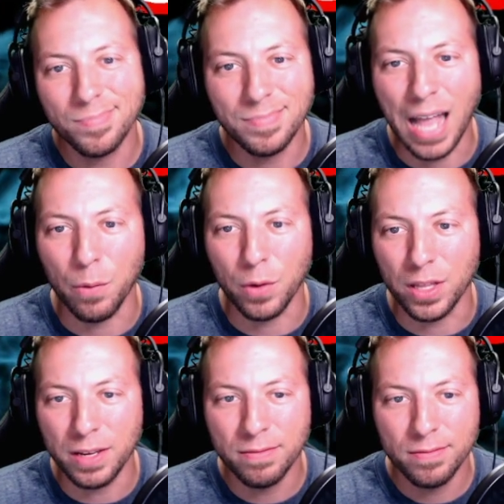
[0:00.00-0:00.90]
Not
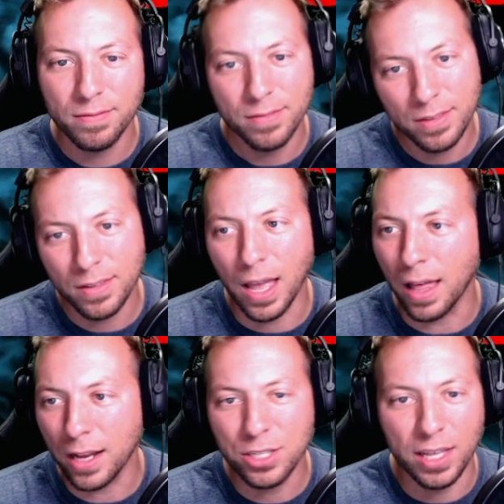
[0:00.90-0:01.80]
really.
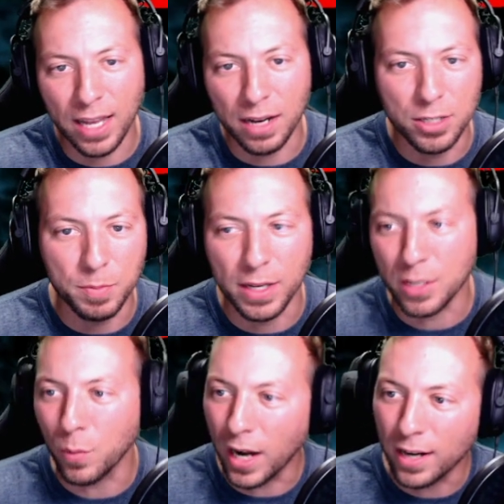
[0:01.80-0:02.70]
Actually, they kind of just
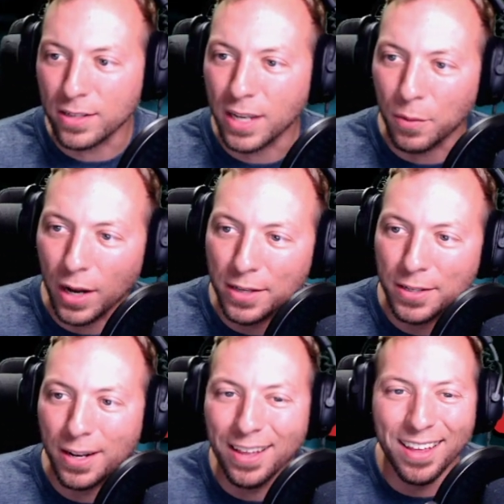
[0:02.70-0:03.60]
basically went on to say what I
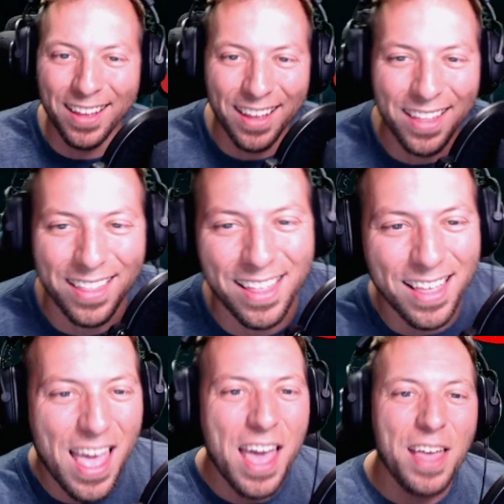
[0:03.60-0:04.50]
said.
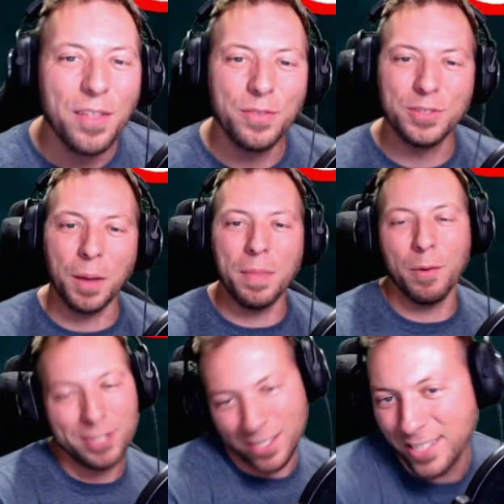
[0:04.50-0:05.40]
Something that
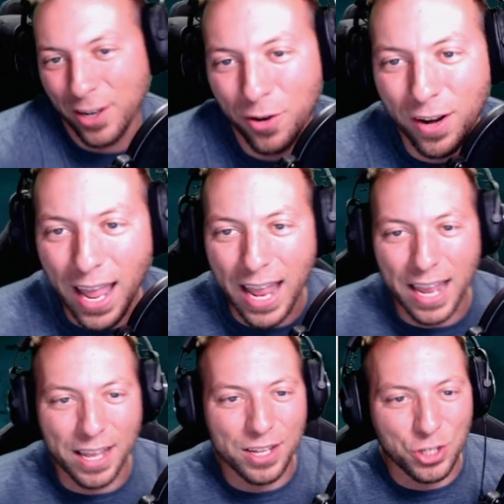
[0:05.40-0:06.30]
was considered
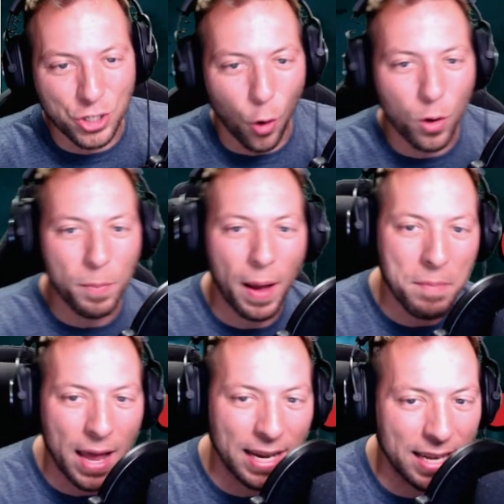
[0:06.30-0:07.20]
a joke by
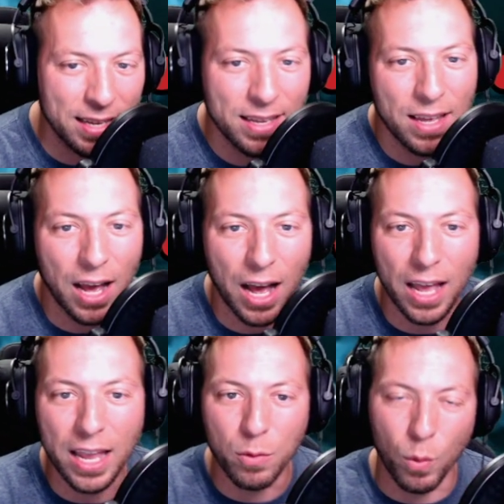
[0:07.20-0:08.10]
many.
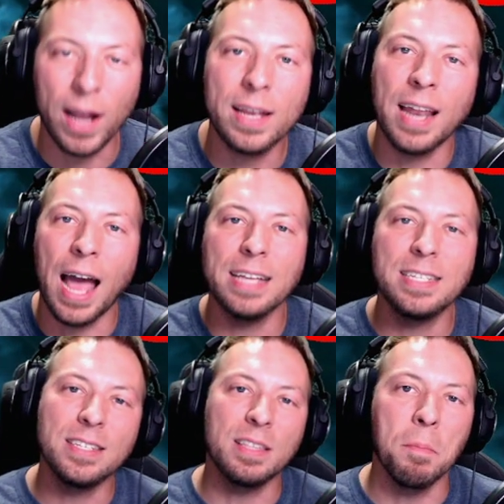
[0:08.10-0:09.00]
It
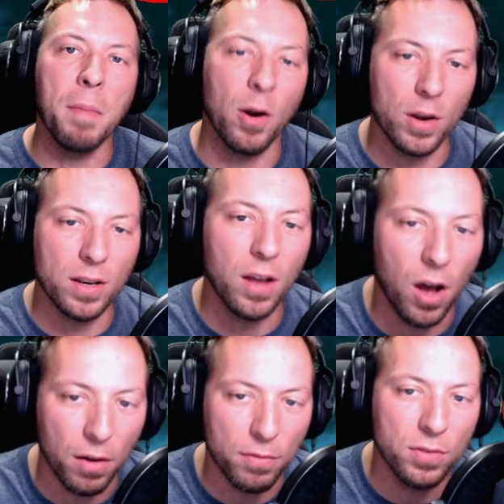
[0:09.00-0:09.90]
recognizes the merit
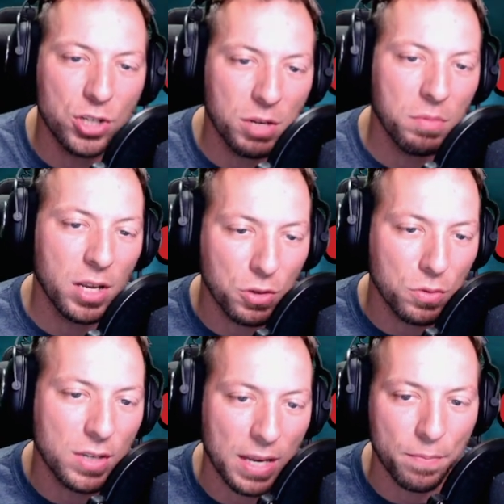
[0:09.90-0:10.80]
of the Shiba
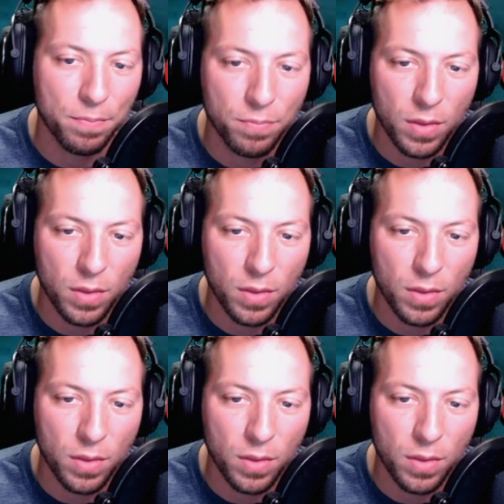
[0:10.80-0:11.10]
Inu team.